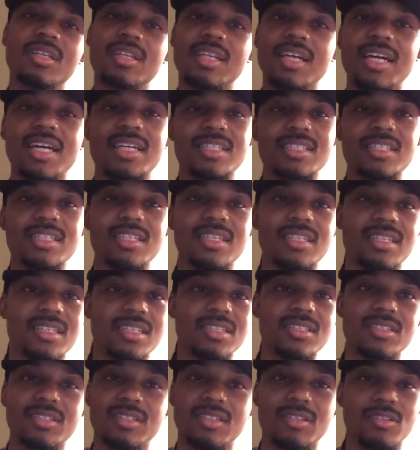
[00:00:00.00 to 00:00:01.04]
like I said,
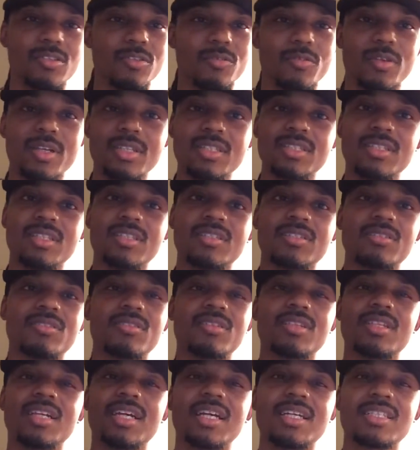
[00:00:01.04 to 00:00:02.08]
the direction it's
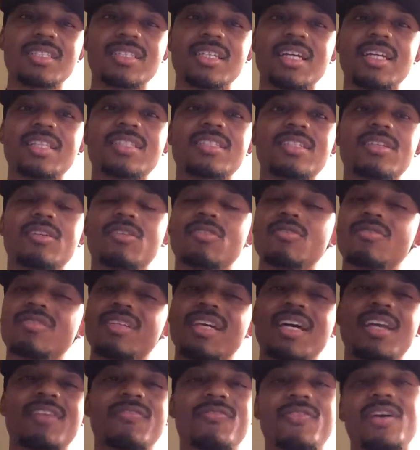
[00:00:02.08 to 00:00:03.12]
going. Like I said, I see a whole
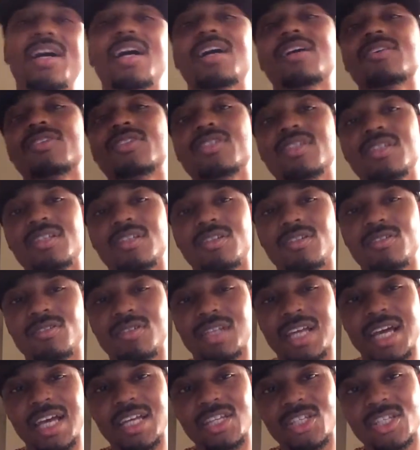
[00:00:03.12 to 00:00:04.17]
lot of foul shit, a
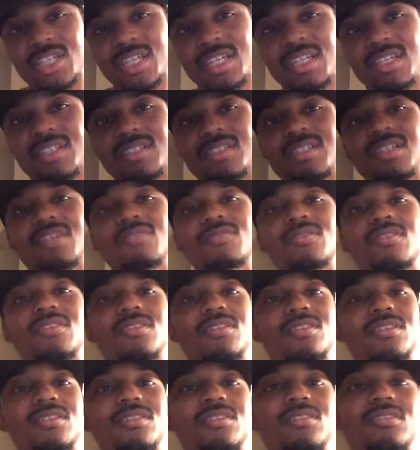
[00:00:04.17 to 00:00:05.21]
whole lot of shady stuff
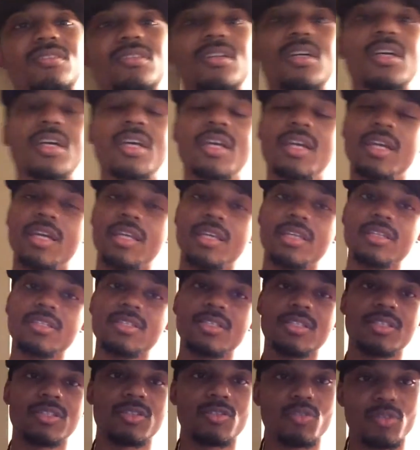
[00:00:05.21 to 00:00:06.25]
going on, and it's
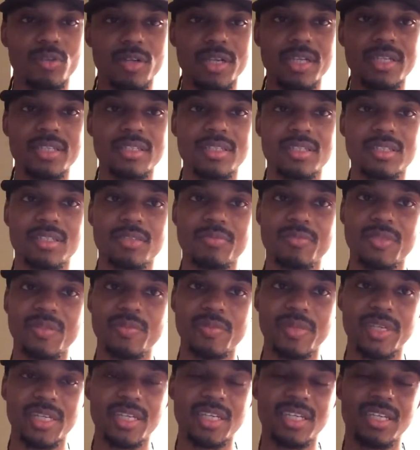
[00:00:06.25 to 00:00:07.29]
just crazy to me,
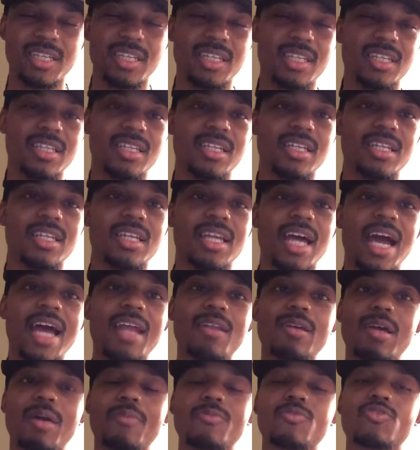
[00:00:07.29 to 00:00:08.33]
man. And
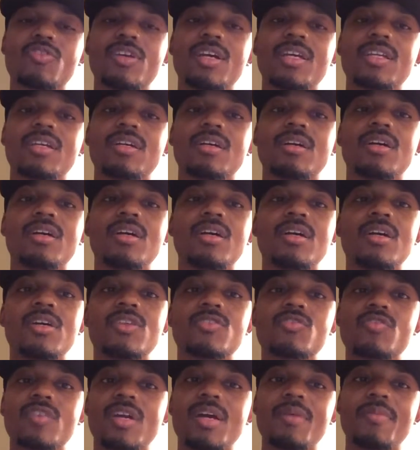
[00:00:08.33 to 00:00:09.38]
I'm
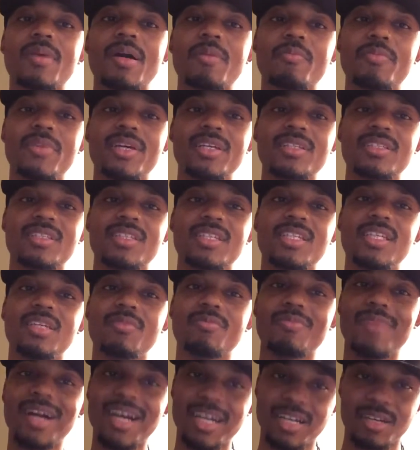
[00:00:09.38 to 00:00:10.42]
trying my best to
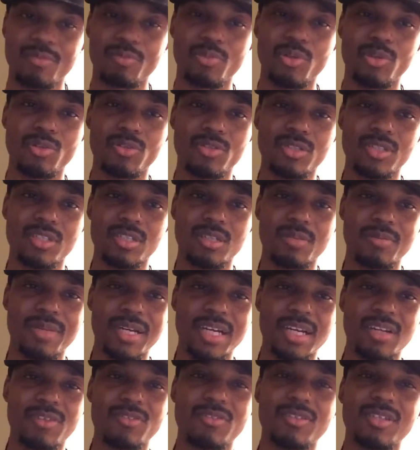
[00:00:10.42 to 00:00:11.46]
keep my composure
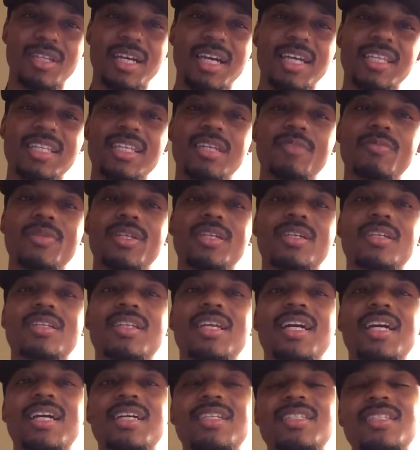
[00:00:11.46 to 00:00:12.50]
about a whole lot of things because,
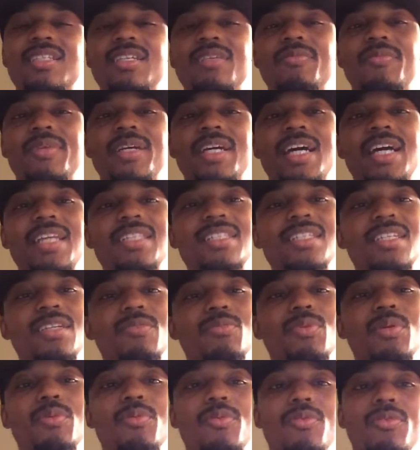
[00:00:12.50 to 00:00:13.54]
like I said, man, I've seen
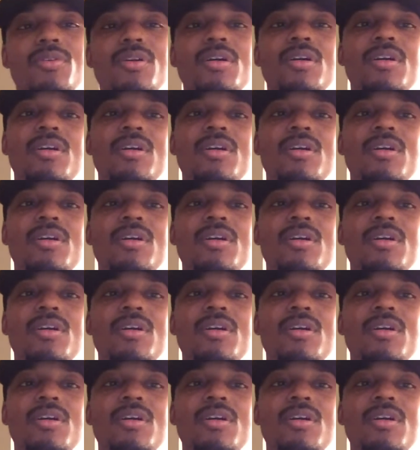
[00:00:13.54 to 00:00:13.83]
people